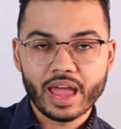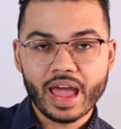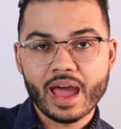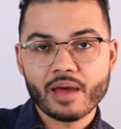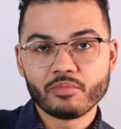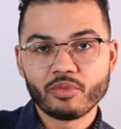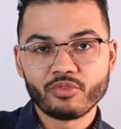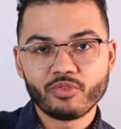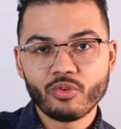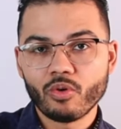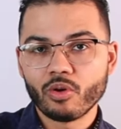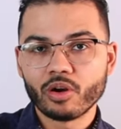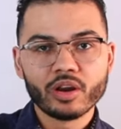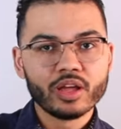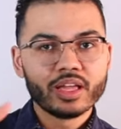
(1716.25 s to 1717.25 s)
at
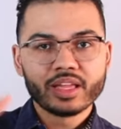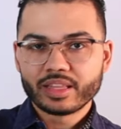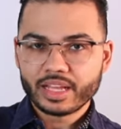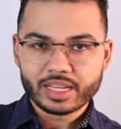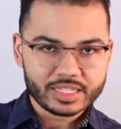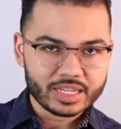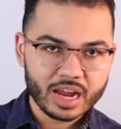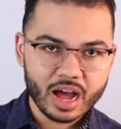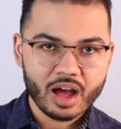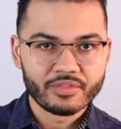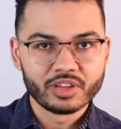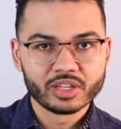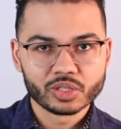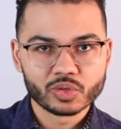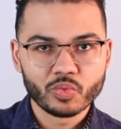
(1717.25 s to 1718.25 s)
before, that's an
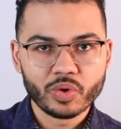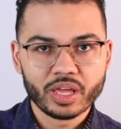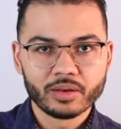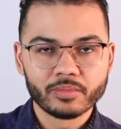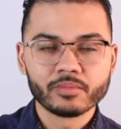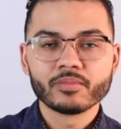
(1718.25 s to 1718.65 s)
obvious win.